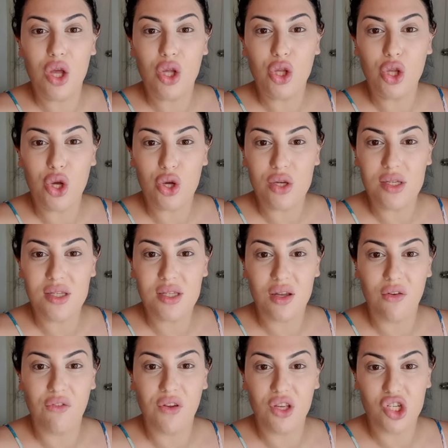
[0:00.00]
Nurse
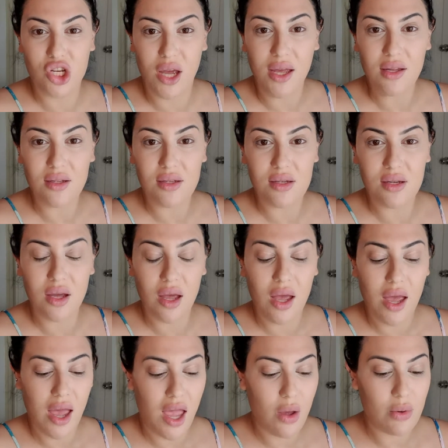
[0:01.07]
Vichet.
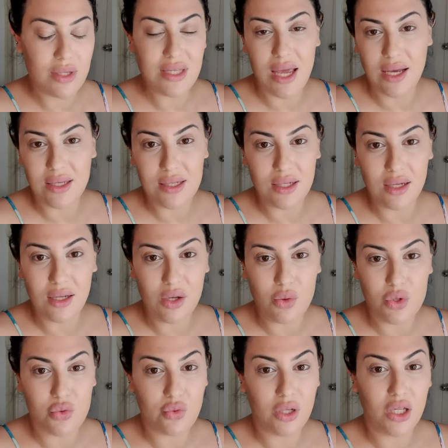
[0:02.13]
He was excellent. He
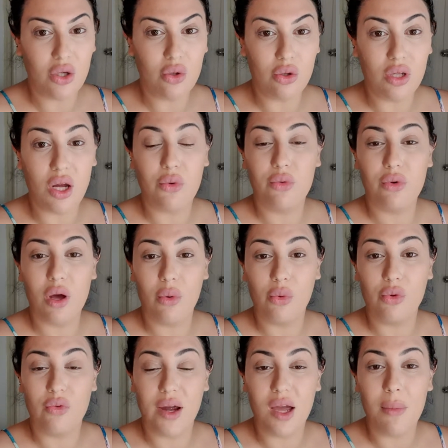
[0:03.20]
was really good. I would
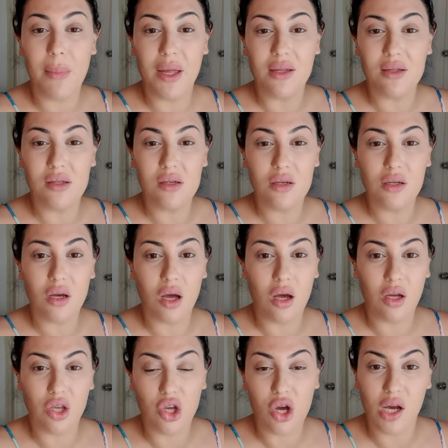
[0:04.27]
recommend
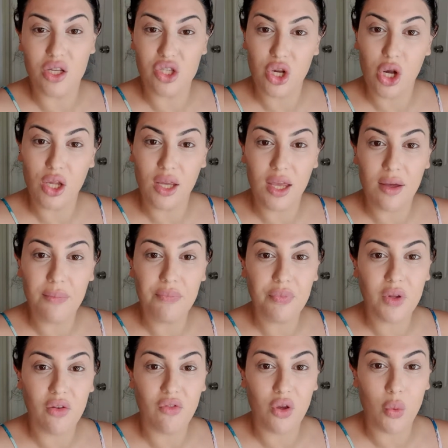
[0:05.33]
you guys go to him
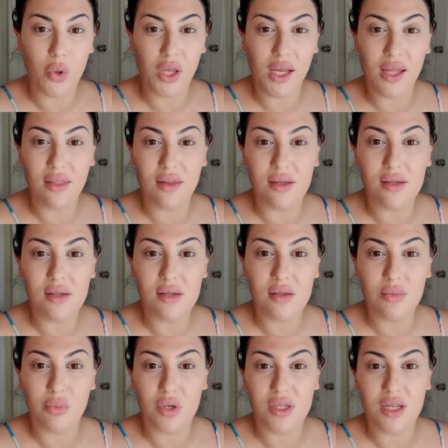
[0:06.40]
if you want to get this
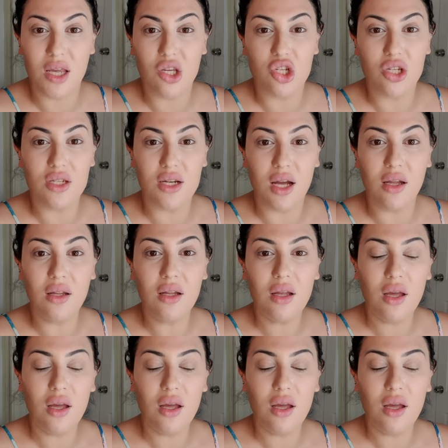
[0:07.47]
procedure done.